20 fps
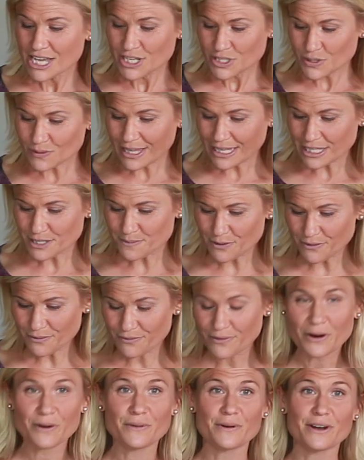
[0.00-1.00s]
So let's move
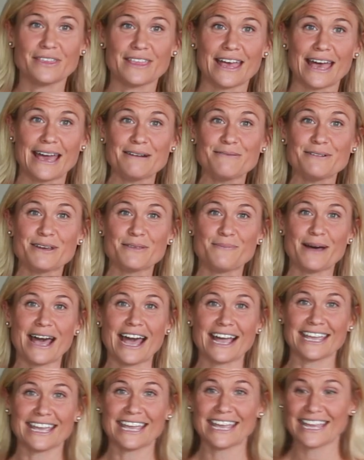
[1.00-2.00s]
forward then with
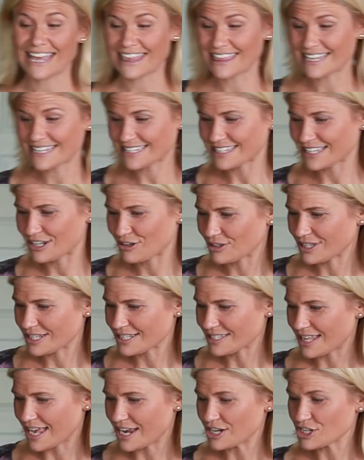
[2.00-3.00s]
packing this
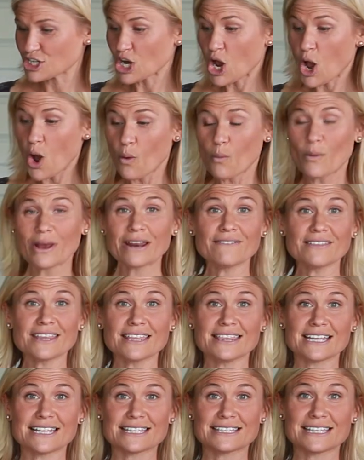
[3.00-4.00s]
litterless lunch. One of the
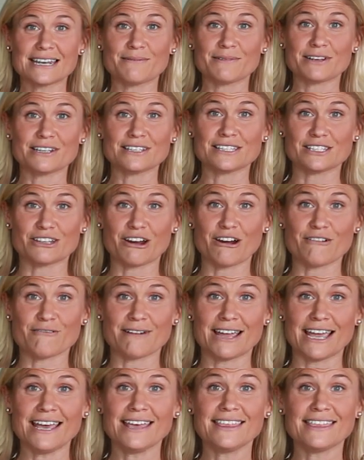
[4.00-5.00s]
things that I'm going to start
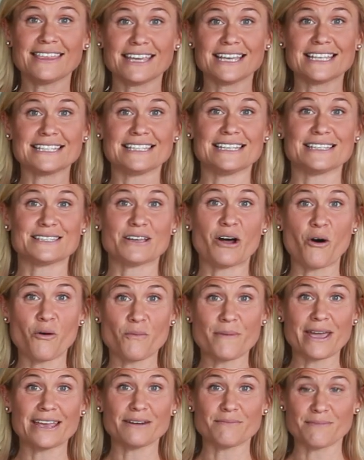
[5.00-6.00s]
with is these
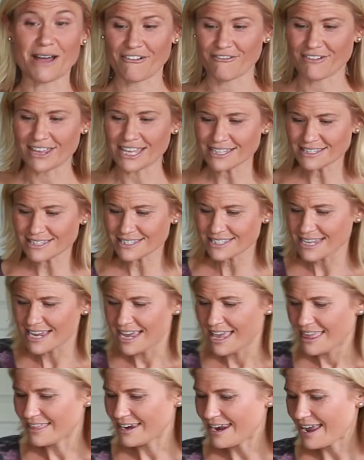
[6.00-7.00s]
homemade muffins
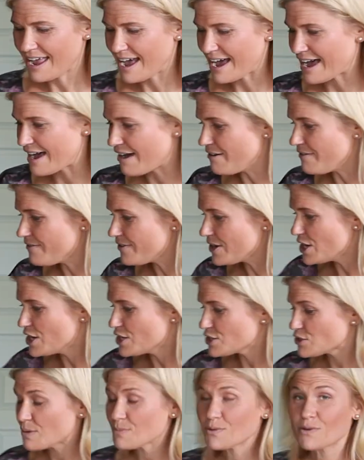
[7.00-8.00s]
that I have.
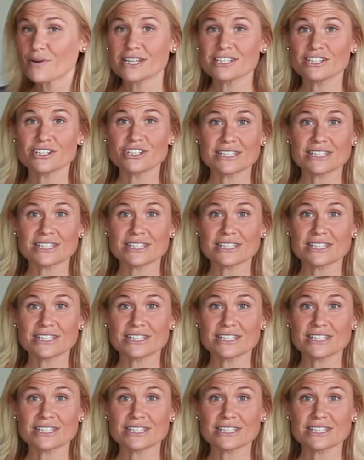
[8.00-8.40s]
So I'm going to